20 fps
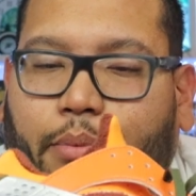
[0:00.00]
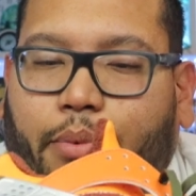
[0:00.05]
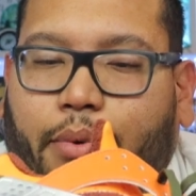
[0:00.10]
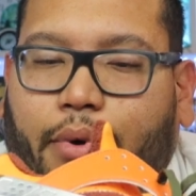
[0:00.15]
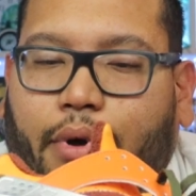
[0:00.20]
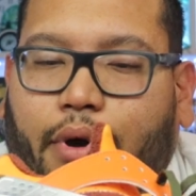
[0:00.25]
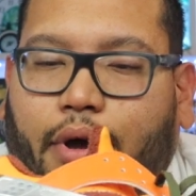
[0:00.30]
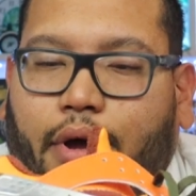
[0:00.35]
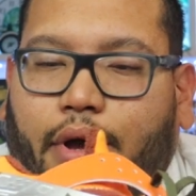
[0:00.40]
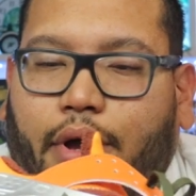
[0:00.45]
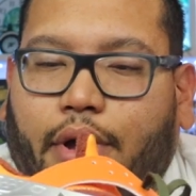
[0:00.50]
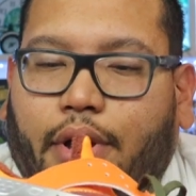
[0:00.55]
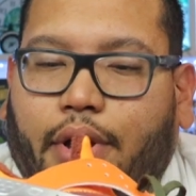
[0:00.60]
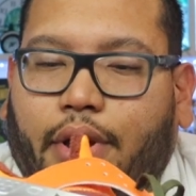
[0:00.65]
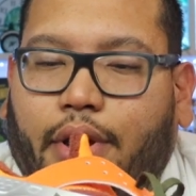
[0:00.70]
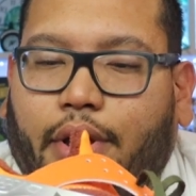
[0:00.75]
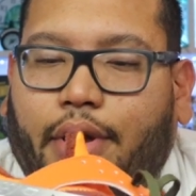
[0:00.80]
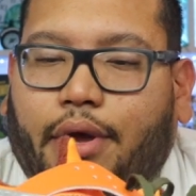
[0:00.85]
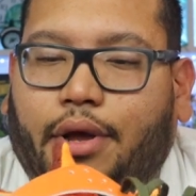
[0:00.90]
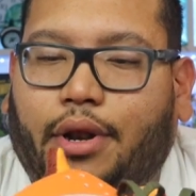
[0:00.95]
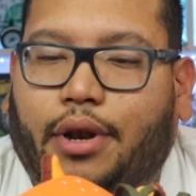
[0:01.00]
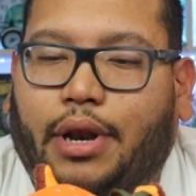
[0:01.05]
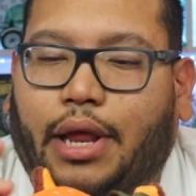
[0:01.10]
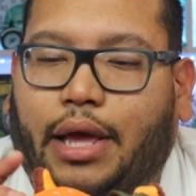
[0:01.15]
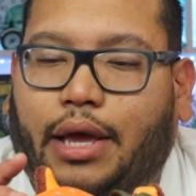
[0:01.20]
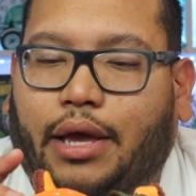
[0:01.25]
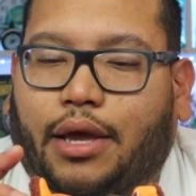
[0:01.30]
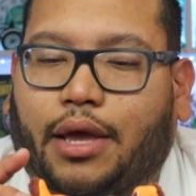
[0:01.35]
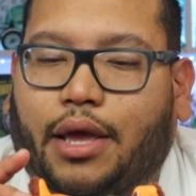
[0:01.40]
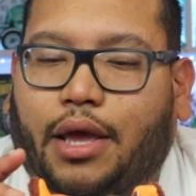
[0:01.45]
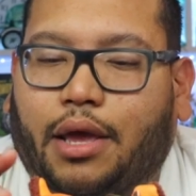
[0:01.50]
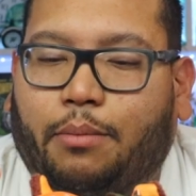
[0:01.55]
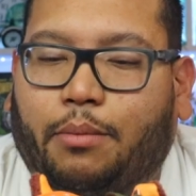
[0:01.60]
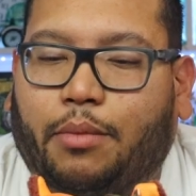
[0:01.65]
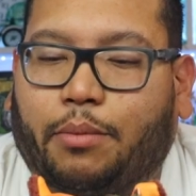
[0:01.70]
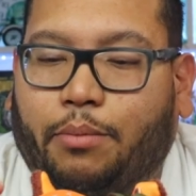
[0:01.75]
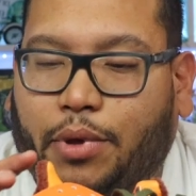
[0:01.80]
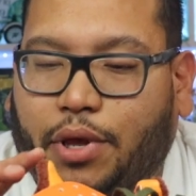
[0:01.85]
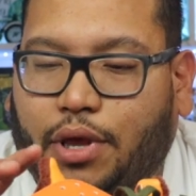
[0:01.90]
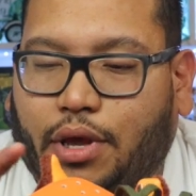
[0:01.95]
but like
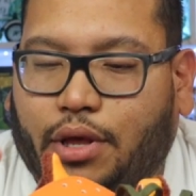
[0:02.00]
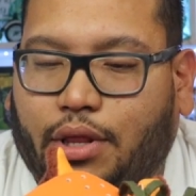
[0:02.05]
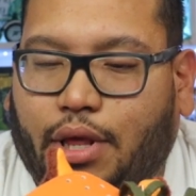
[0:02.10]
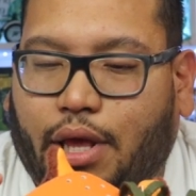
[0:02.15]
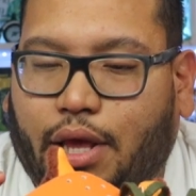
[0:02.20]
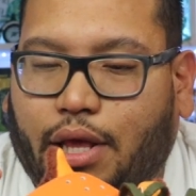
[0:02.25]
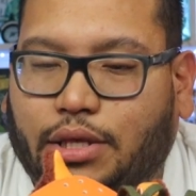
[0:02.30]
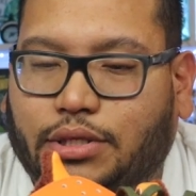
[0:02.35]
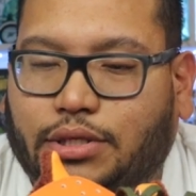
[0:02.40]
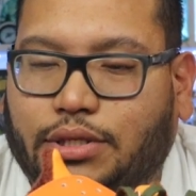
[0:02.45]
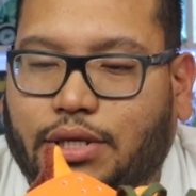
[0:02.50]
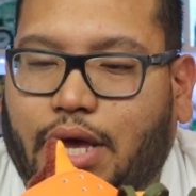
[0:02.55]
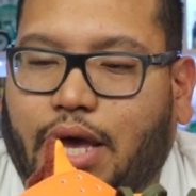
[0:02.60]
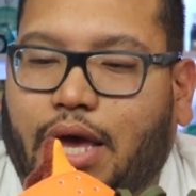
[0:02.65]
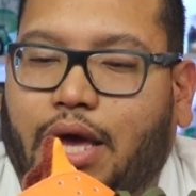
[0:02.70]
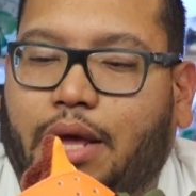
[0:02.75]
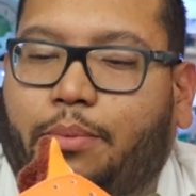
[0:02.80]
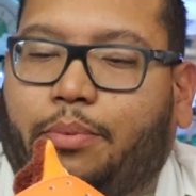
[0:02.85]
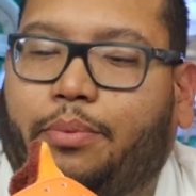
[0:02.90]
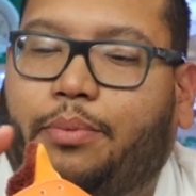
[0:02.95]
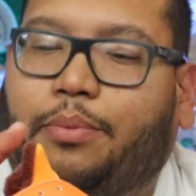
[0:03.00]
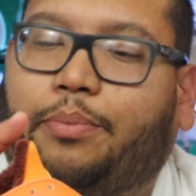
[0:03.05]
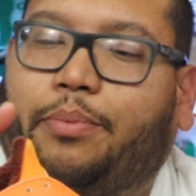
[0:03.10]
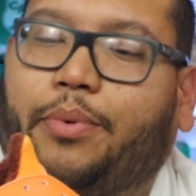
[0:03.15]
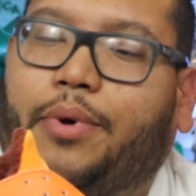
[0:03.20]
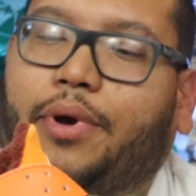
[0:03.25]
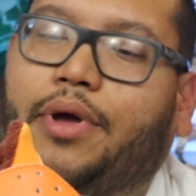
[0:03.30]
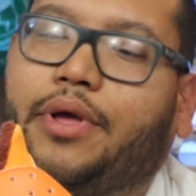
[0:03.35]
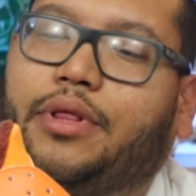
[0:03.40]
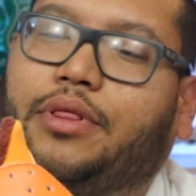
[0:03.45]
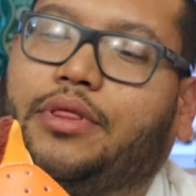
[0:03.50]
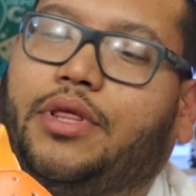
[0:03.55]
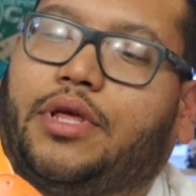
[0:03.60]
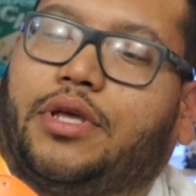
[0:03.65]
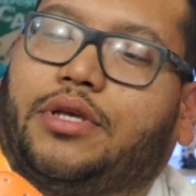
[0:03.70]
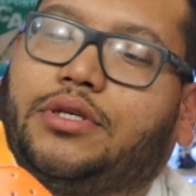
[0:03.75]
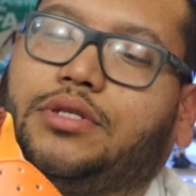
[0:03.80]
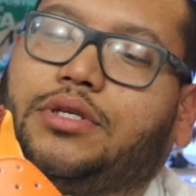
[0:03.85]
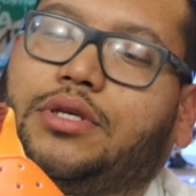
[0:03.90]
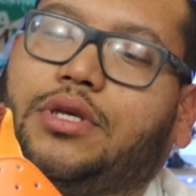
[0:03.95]
him being the inside but
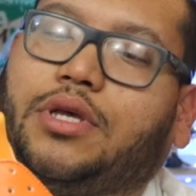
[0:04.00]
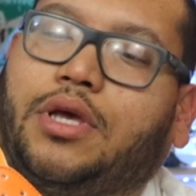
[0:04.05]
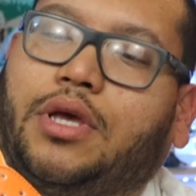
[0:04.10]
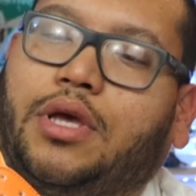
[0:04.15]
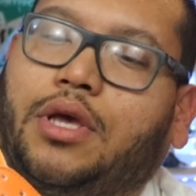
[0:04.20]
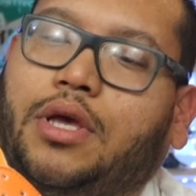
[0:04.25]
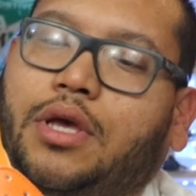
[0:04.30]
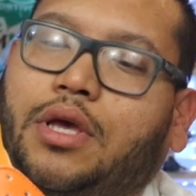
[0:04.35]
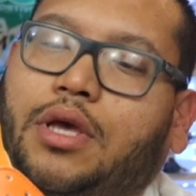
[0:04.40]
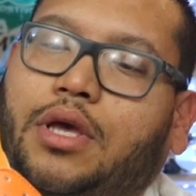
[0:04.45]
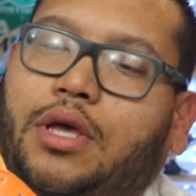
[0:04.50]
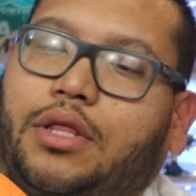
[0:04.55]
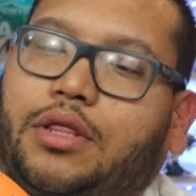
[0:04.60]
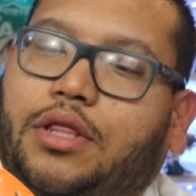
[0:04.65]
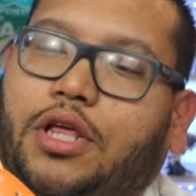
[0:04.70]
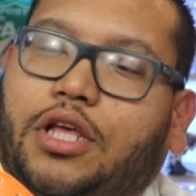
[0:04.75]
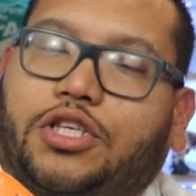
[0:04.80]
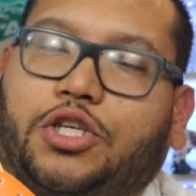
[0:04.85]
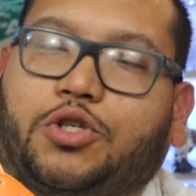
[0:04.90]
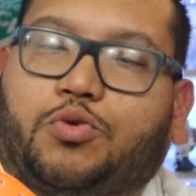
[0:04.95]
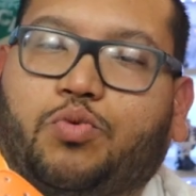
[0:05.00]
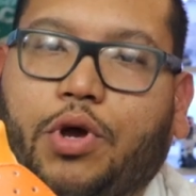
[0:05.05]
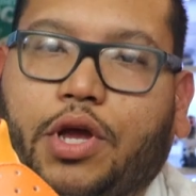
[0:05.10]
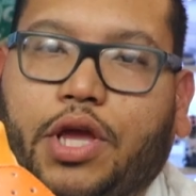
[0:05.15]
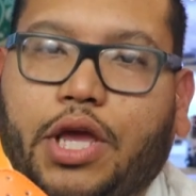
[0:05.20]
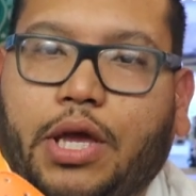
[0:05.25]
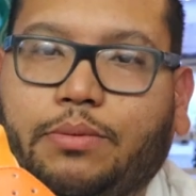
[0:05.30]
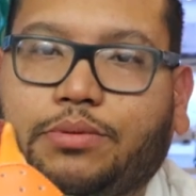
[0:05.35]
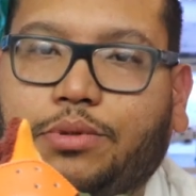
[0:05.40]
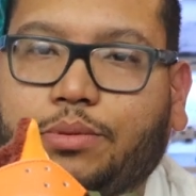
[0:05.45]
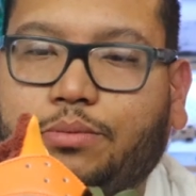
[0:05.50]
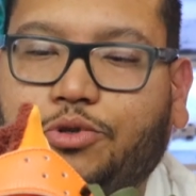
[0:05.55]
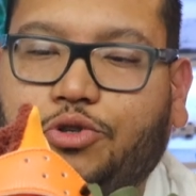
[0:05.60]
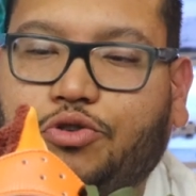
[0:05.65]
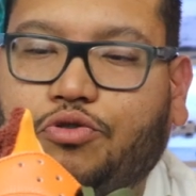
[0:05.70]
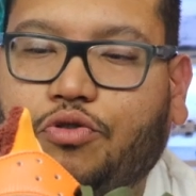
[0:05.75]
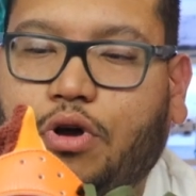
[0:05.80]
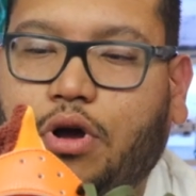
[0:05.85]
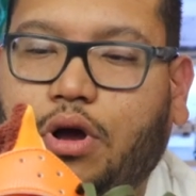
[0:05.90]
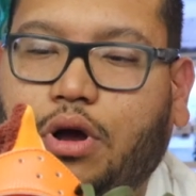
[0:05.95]
this this is what keeps him
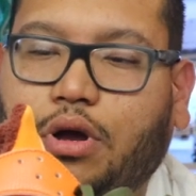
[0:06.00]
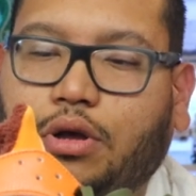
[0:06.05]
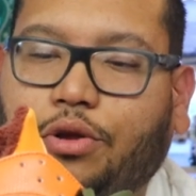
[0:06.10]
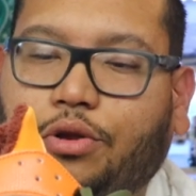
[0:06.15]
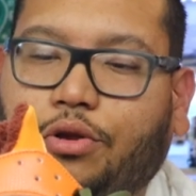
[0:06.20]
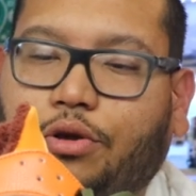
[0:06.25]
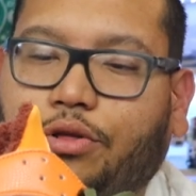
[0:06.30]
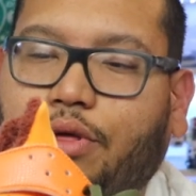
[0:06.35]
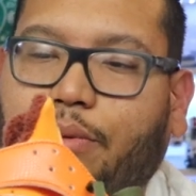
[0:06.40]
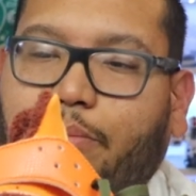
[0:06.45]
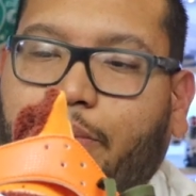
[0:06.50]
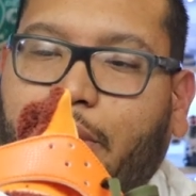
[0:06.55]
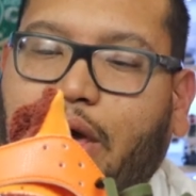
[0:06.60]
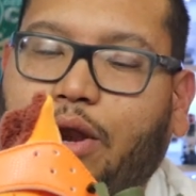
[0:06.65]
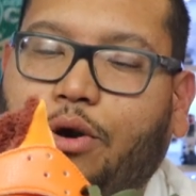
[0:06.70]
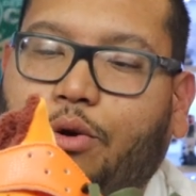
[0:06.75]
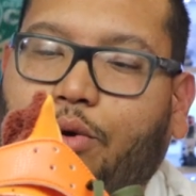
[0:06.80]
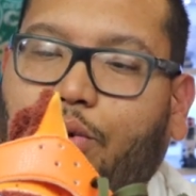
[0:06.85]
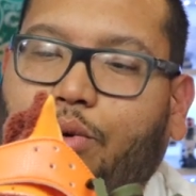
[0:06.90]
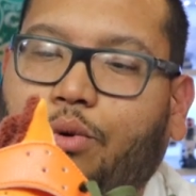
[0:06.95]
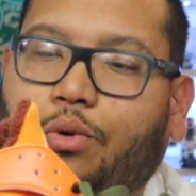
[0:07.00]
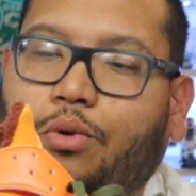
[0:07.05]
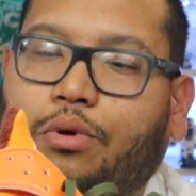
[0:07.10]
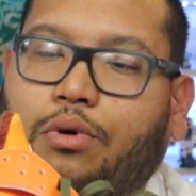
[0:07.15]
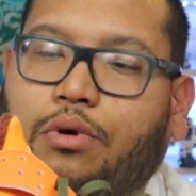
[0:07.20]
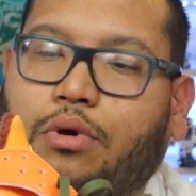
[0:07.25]
strong you know the metal